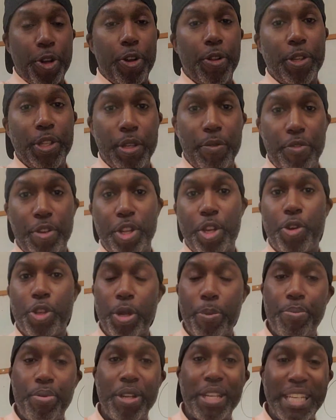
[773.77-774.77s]
early in the video?
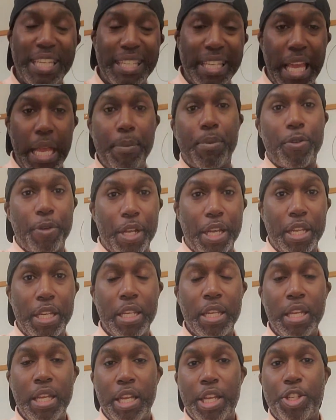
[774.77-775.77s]
You're putting labor in.
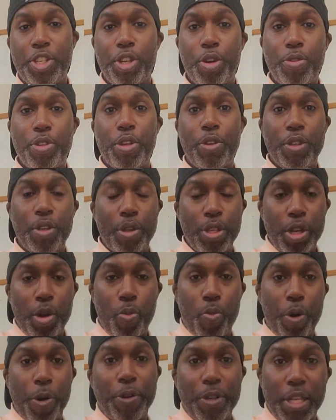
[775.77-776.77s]
You're
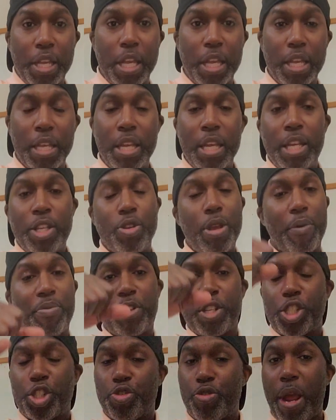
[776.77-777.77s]
working. You have
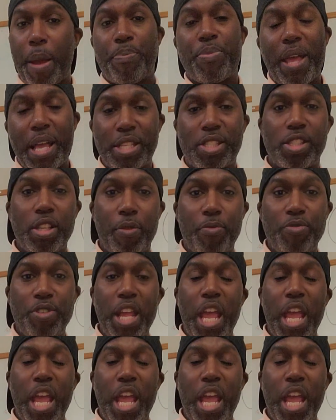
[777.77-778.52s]
to strap that stuff